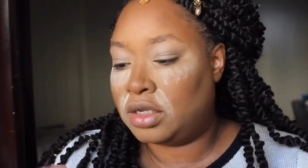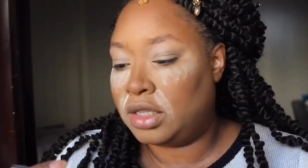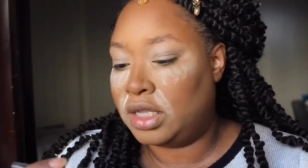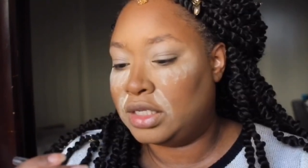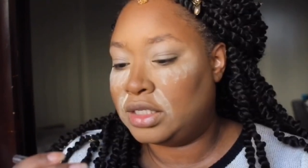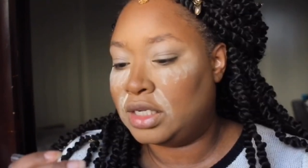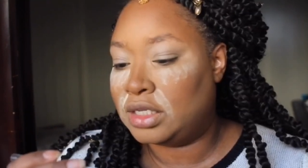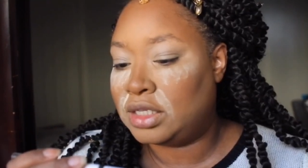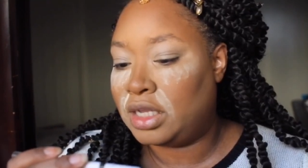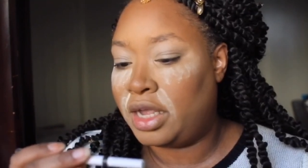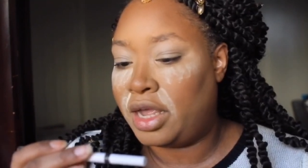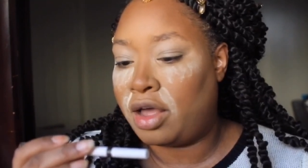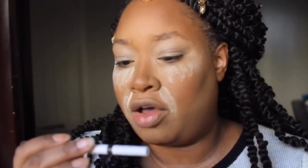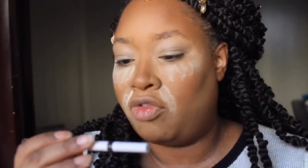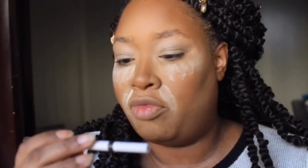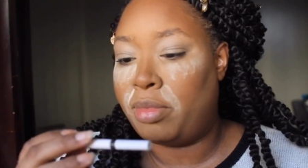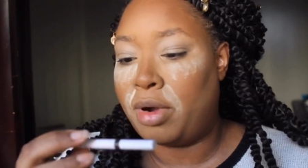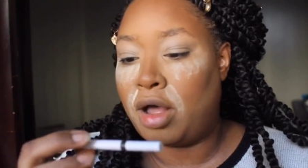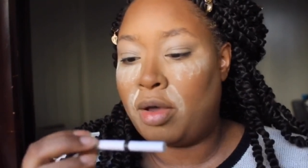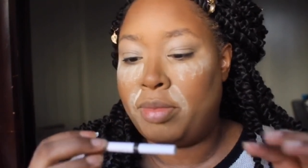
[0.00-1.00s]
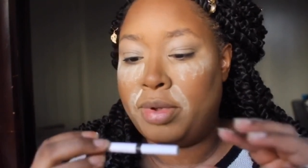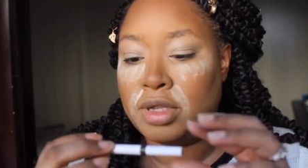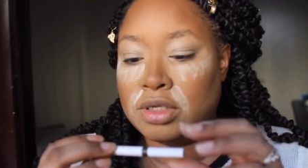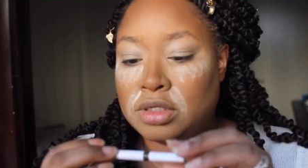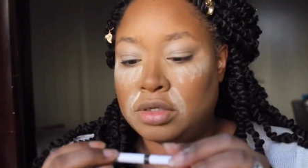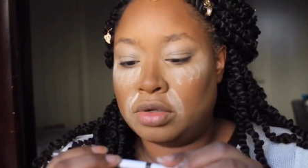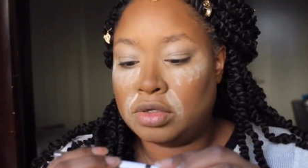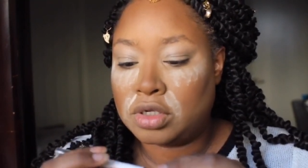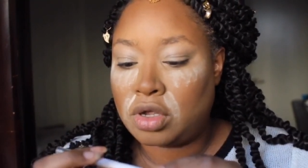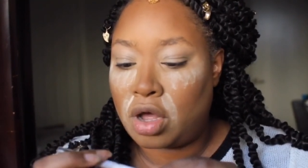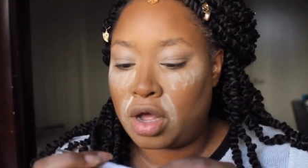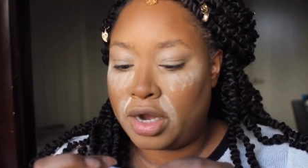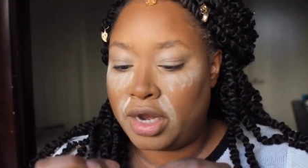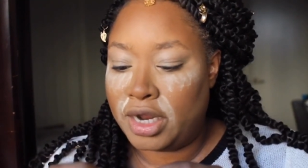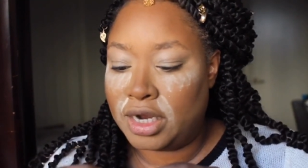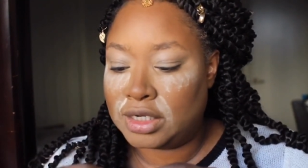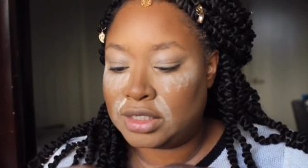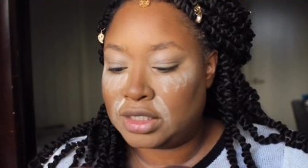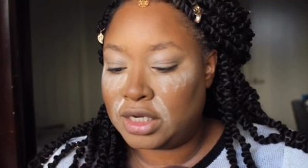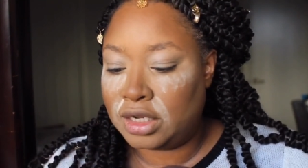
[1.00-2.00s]
this is the e.l.f. brow pencil. It's called
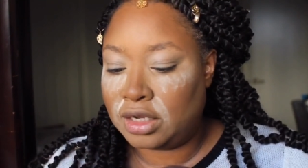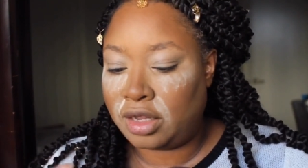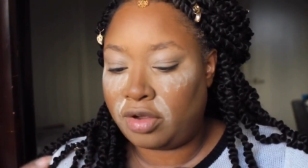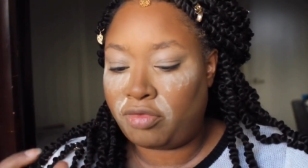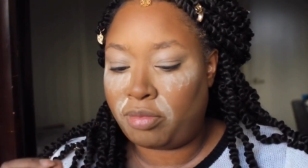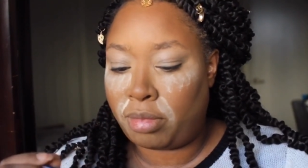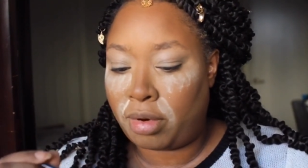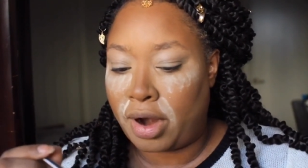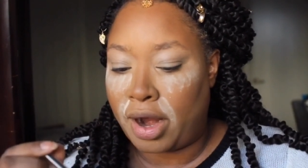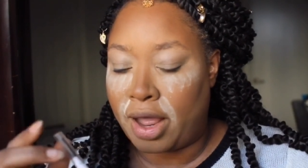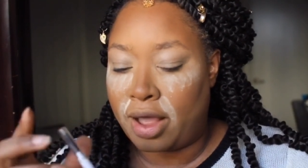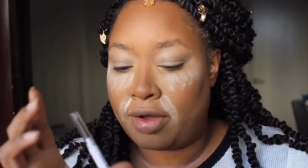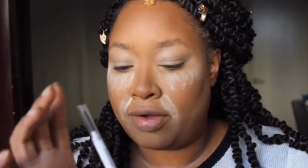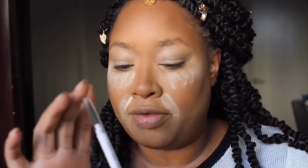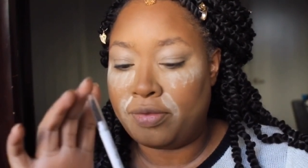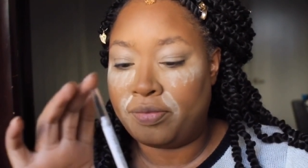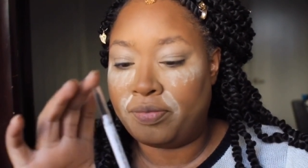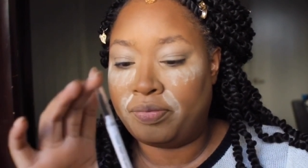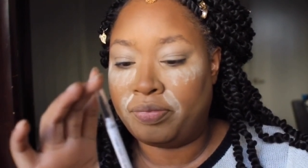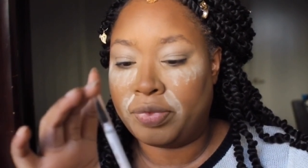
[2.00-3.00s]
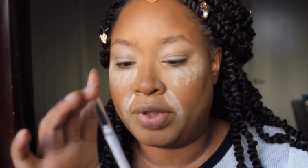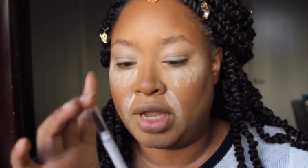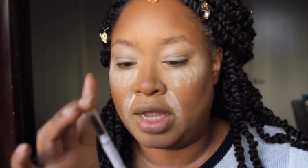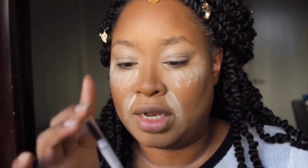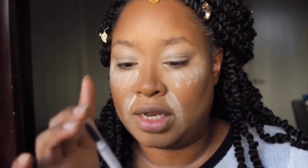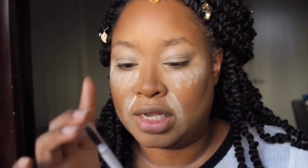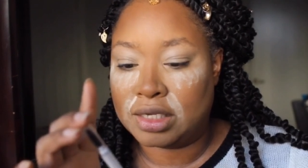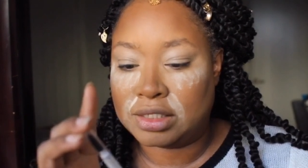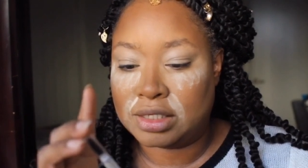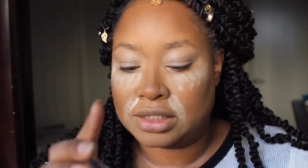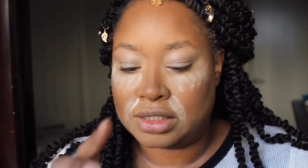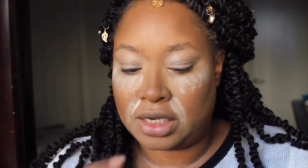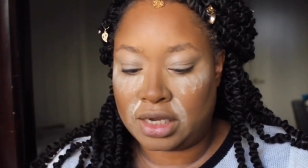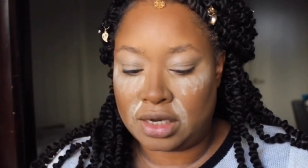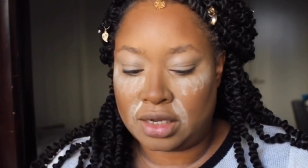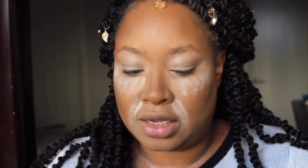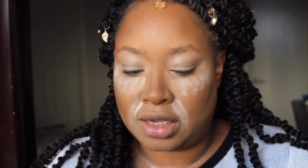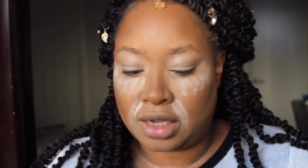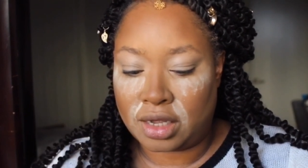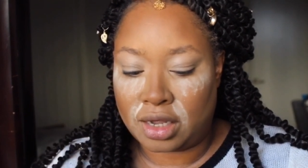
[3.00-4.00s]
Instant Lift Brow, and this is
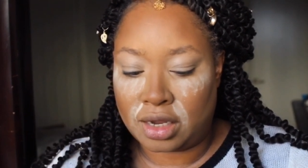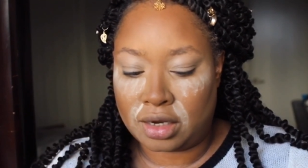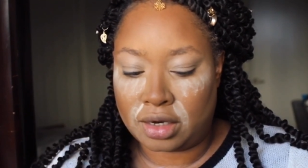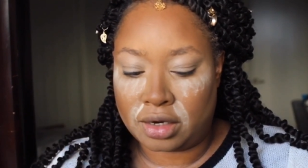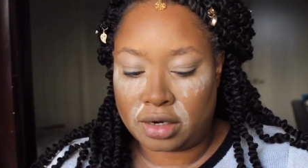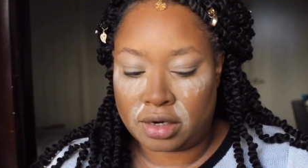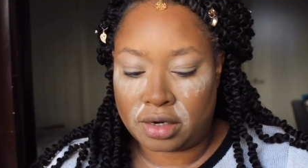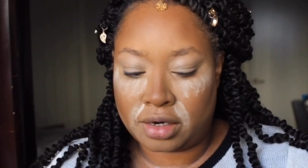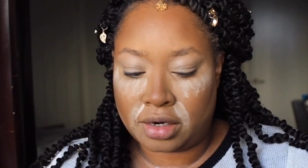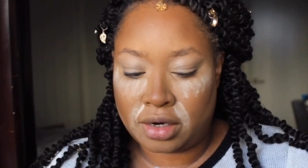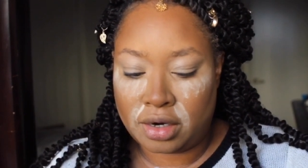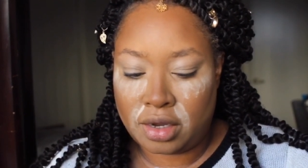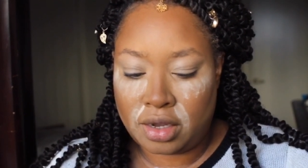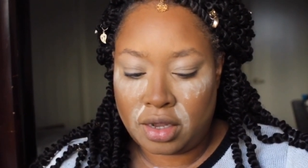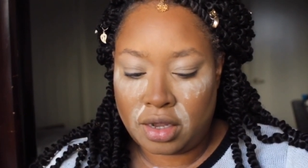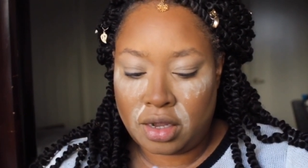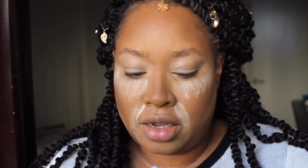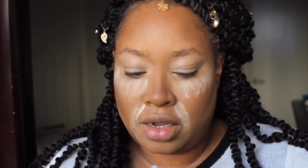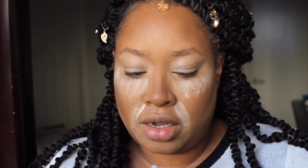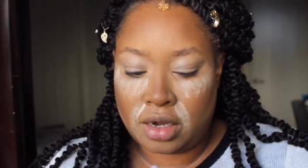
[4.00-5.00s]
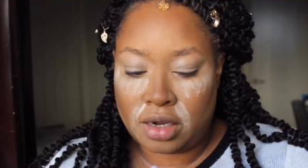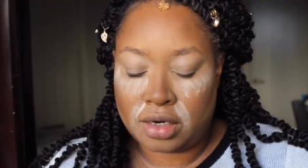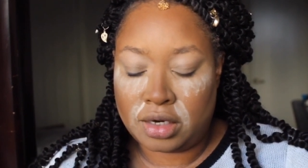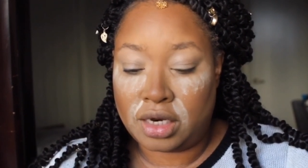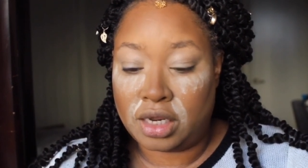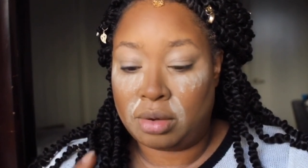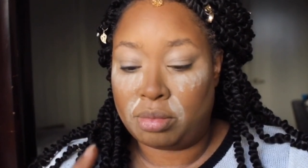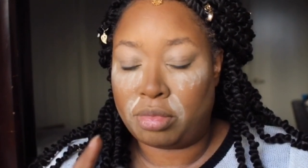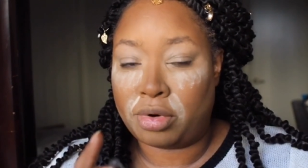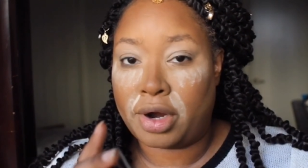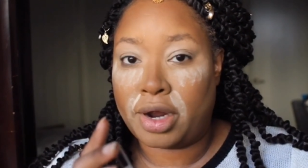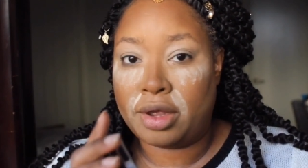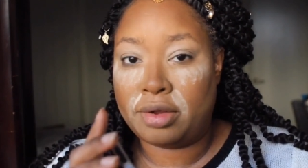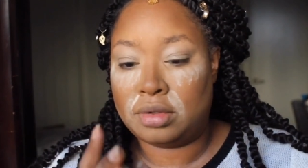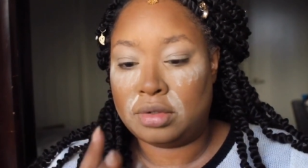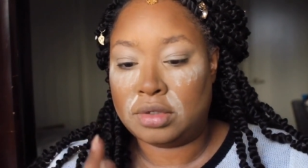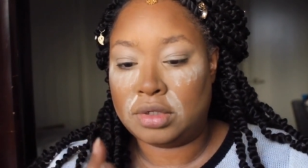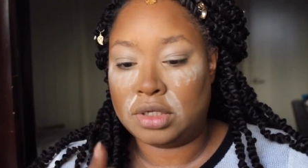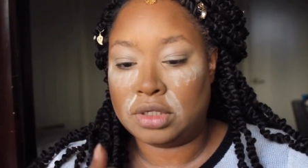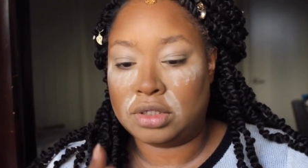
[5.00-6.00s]
in the color Deep Brown.
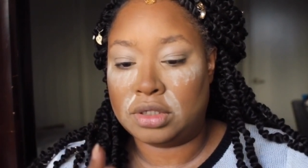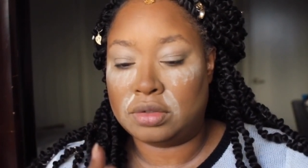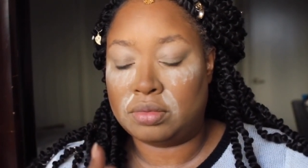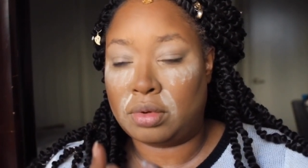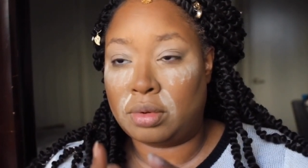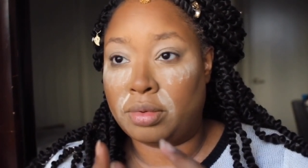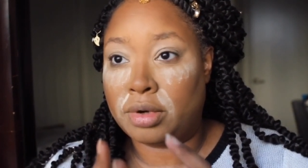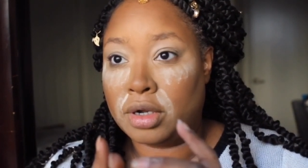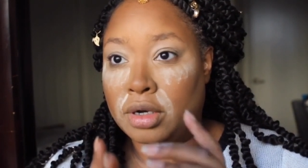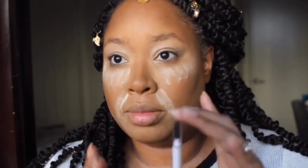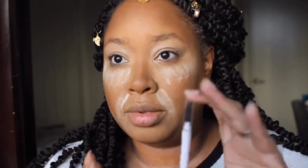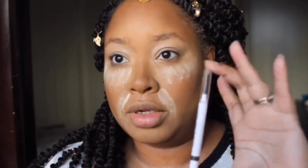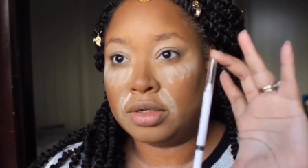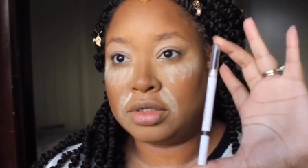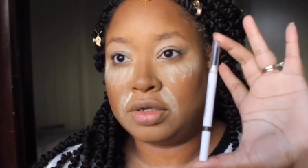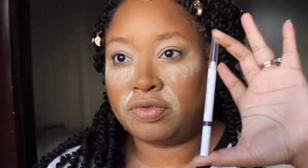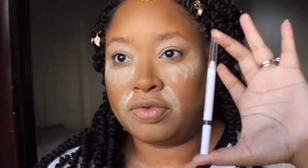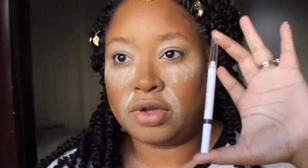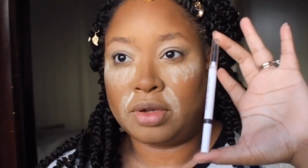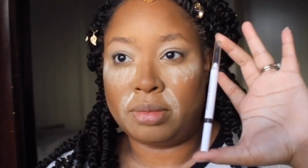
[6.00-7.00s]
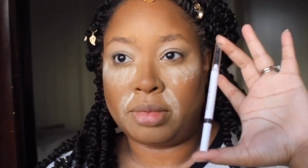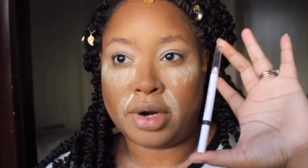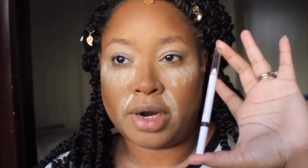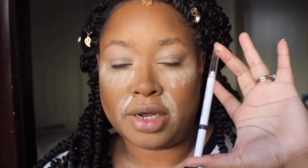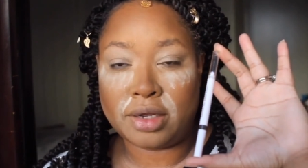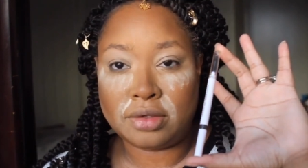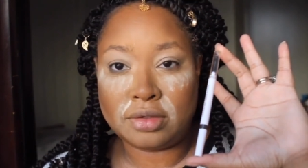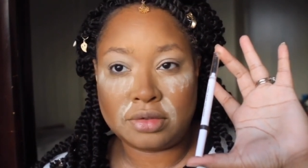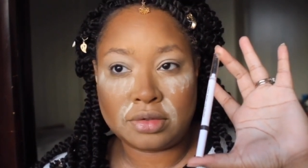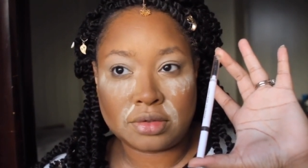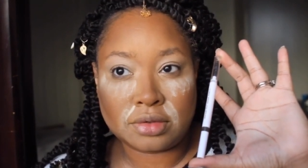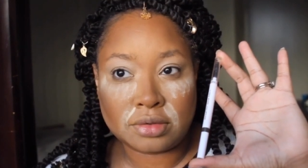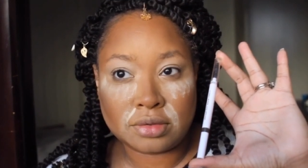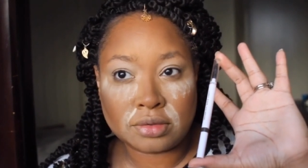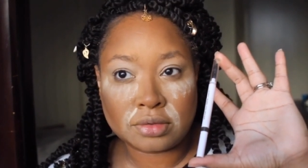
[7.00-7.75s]
This is what we're going to be using for the brows.